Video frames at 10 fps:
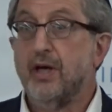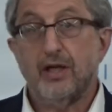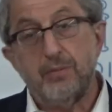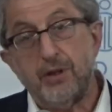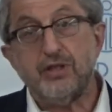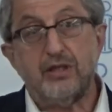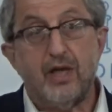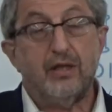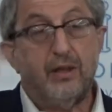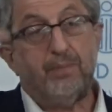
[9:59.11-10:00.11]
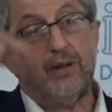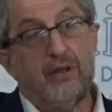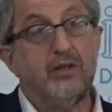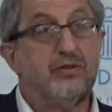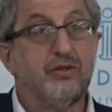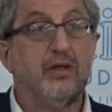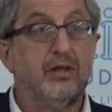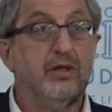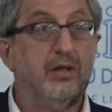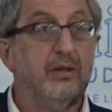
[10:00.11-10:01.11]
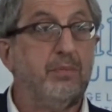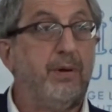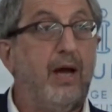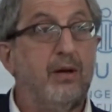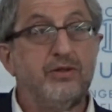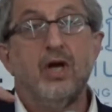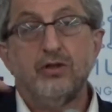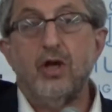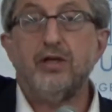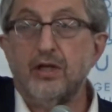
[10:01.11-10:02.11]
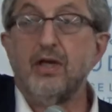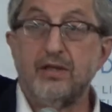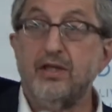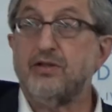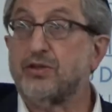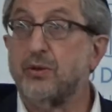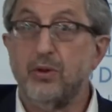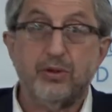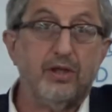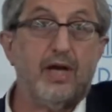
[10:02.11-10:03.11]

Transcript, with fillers: And they're busy telling the, the, the, the parents, take your kid to this school or to